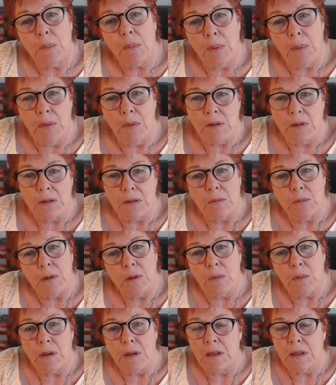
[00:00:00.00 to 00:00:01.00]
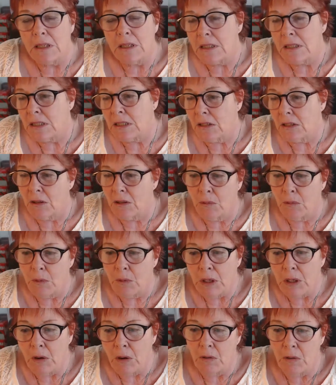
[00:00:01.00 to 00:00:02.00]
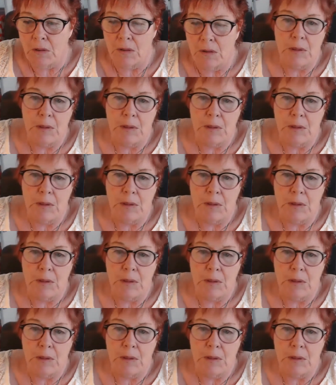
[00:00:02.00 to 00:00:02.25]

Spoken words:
person we're with is, we know them